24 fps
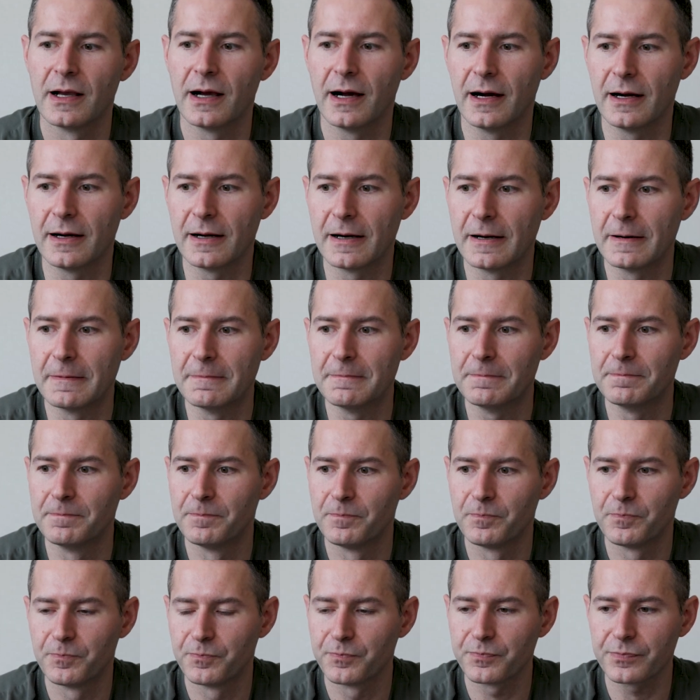
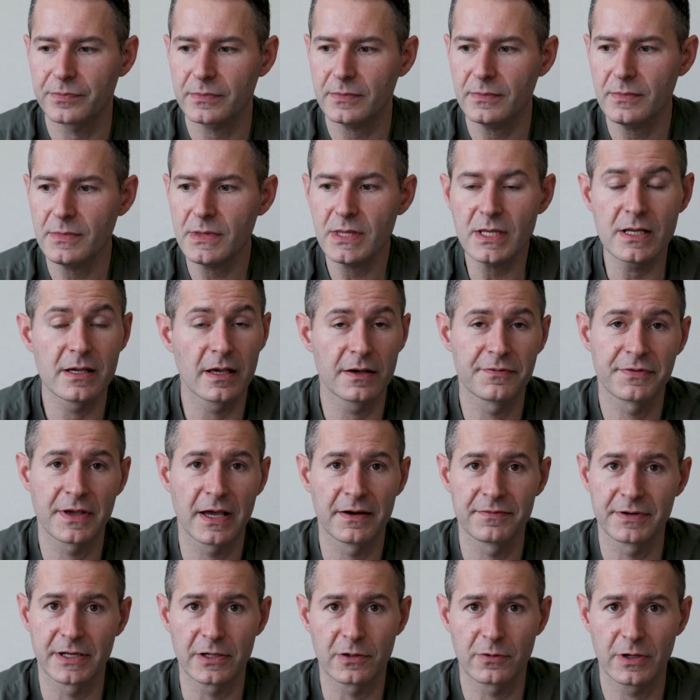If you
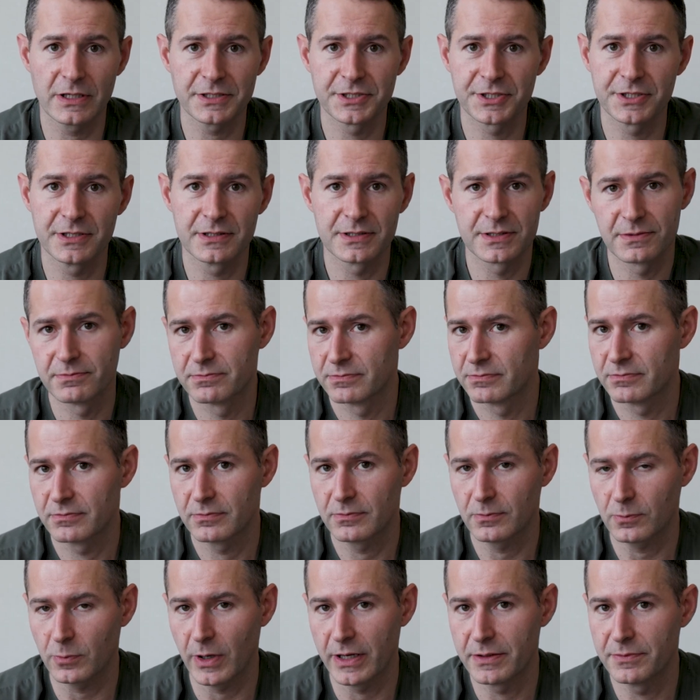have any questions,
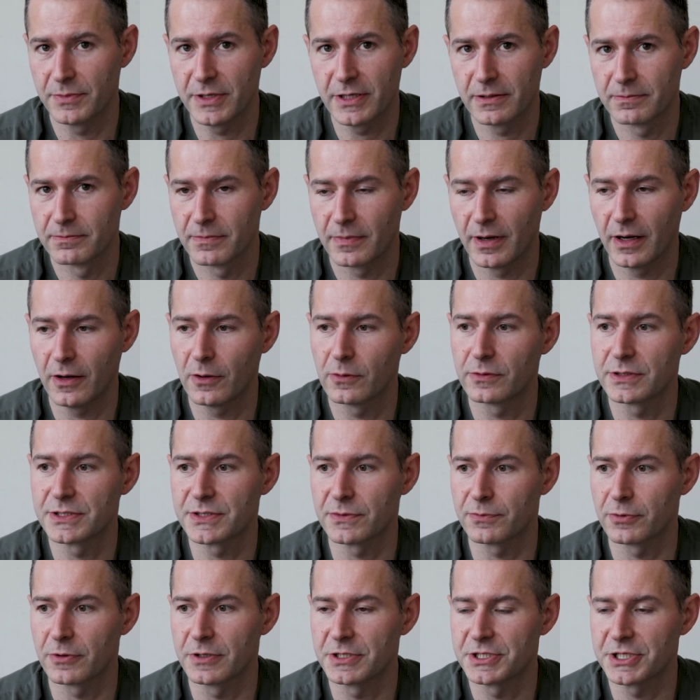write me. I
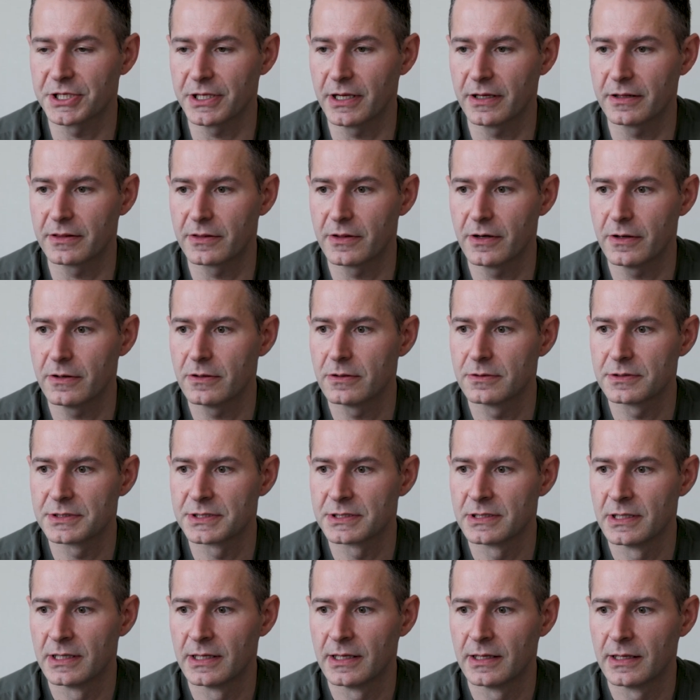always appreciate those.